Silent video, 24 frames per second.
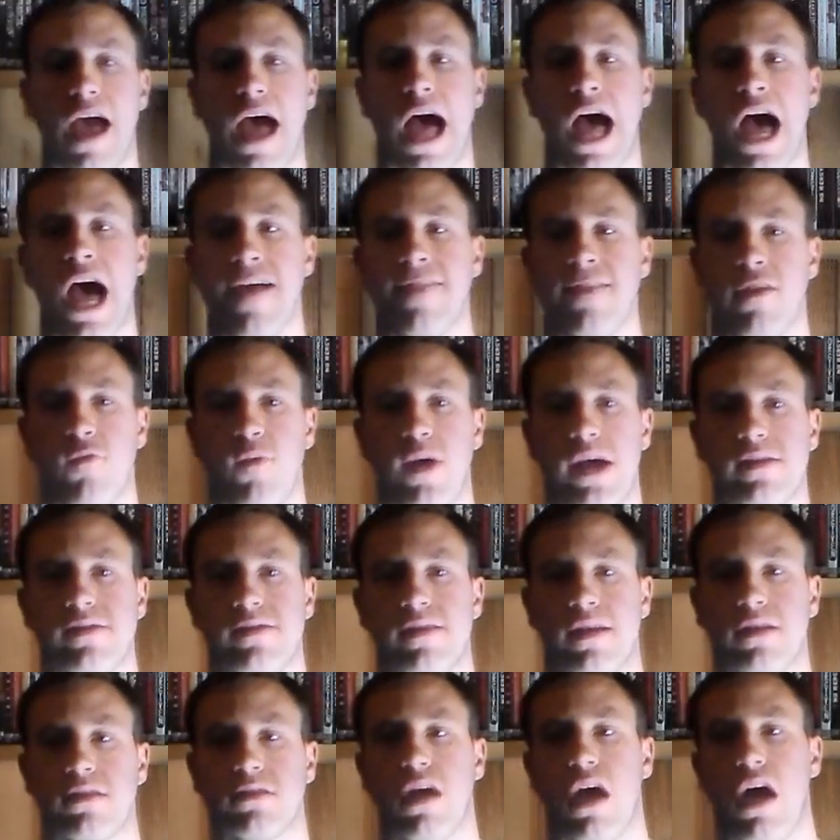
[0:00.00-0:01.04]
here on the
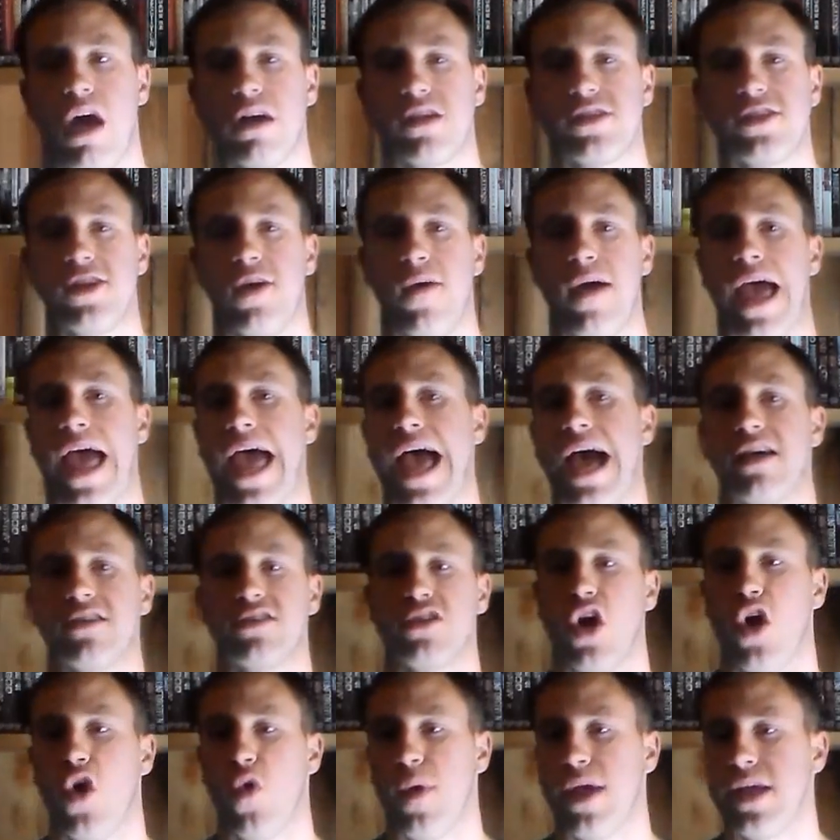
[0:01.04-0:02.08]
Wrestling Talk Show
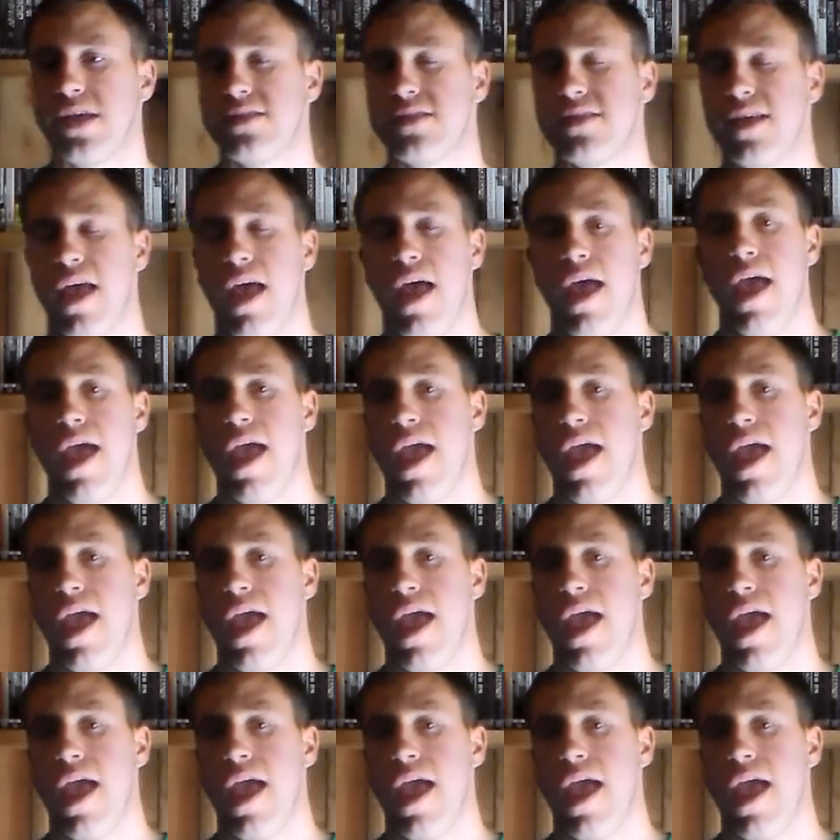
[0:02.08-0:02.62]
as always.